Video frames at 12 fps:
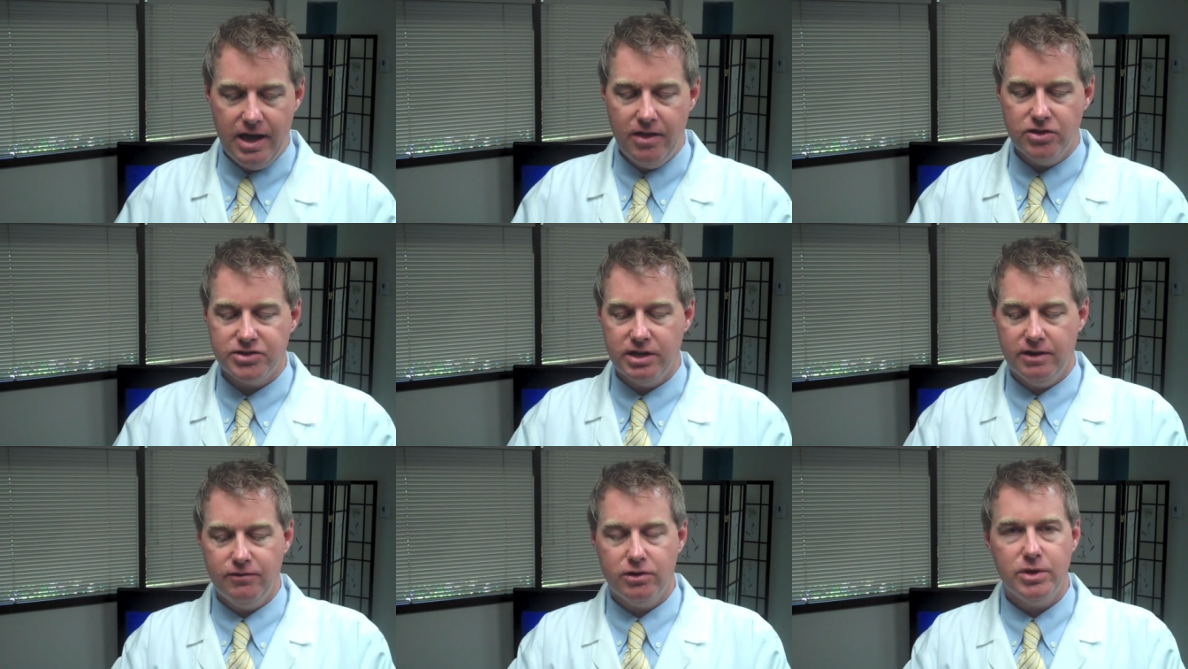and there's an
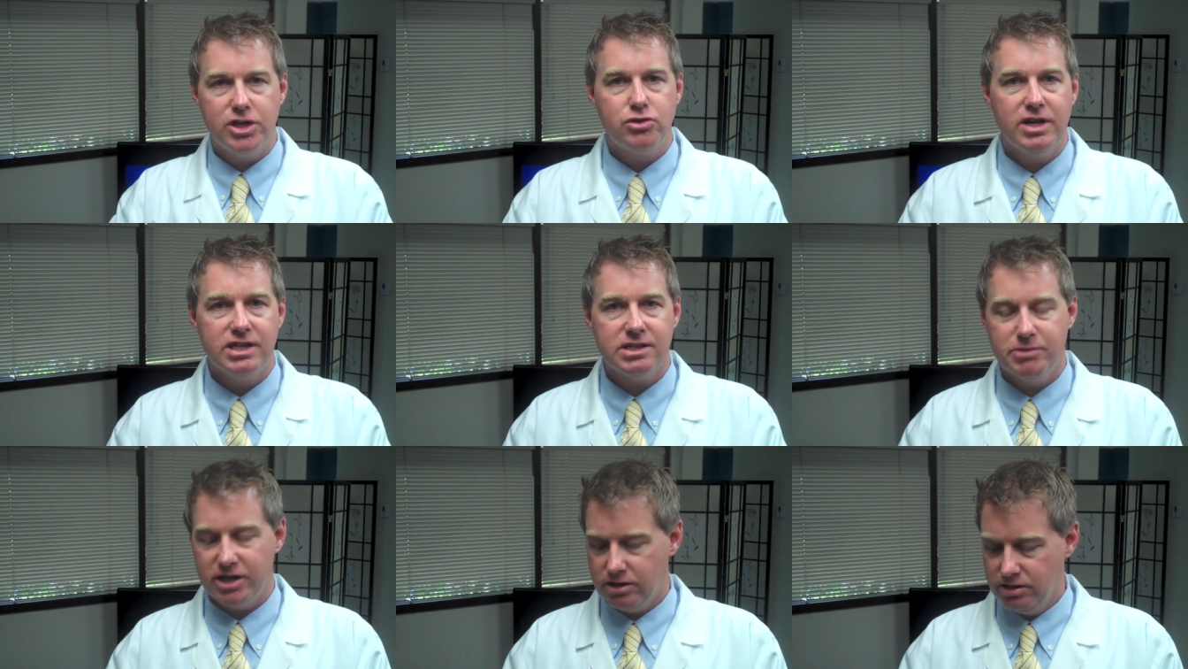infrared
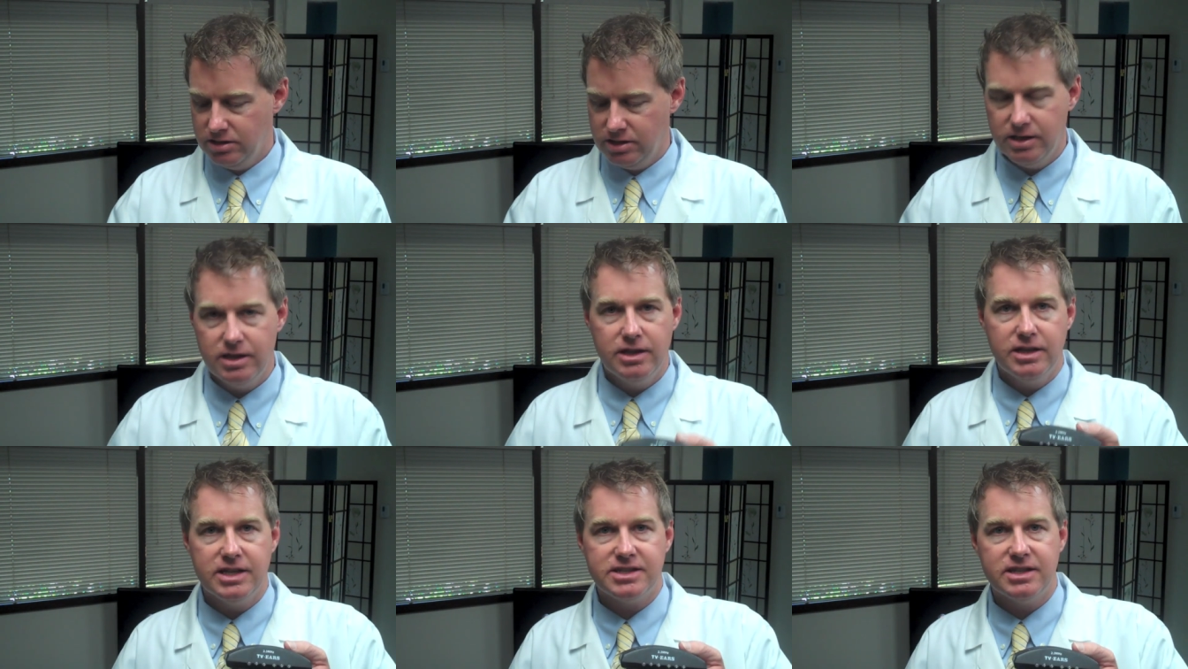transmitter
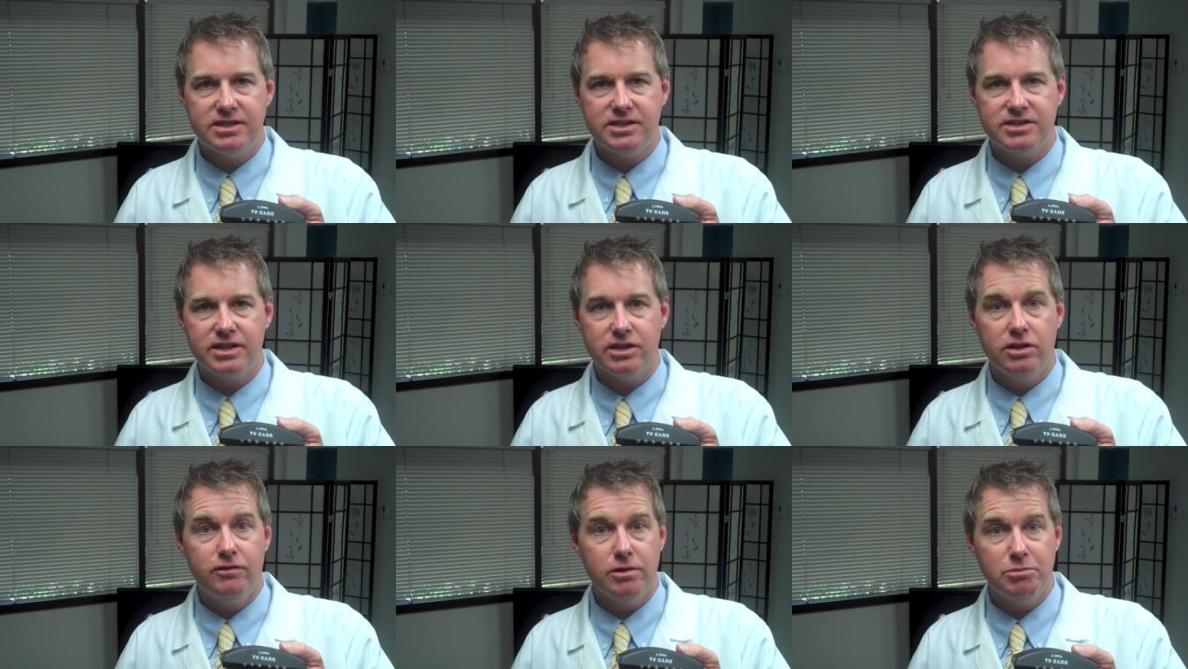that sends a
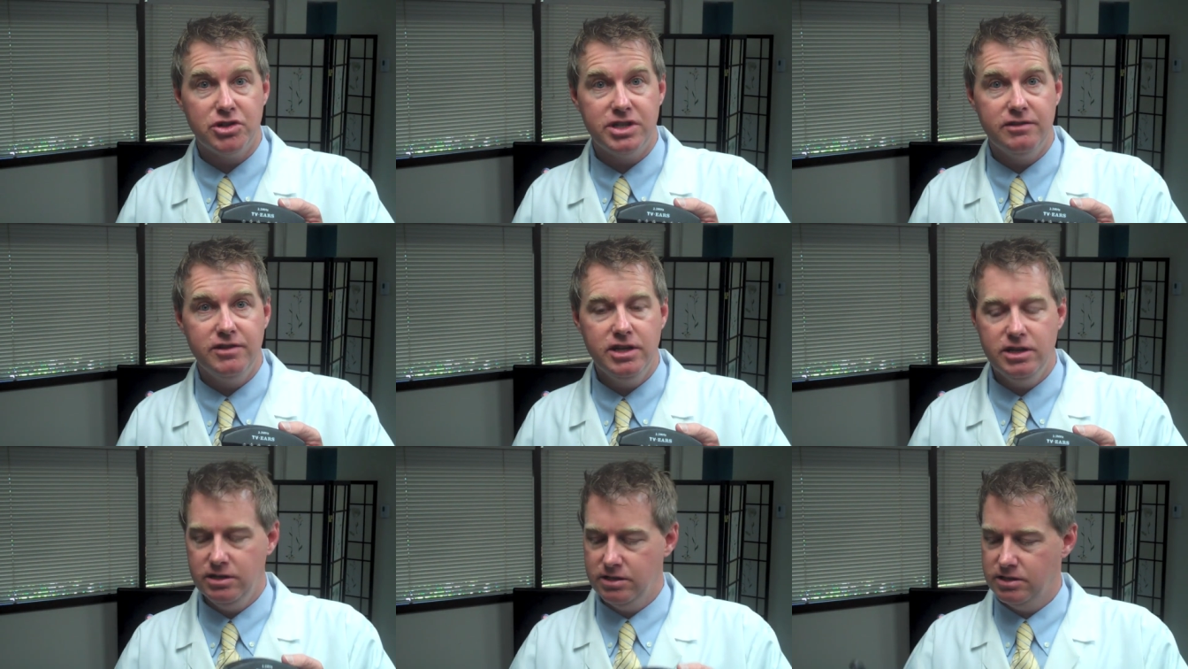signal from your TV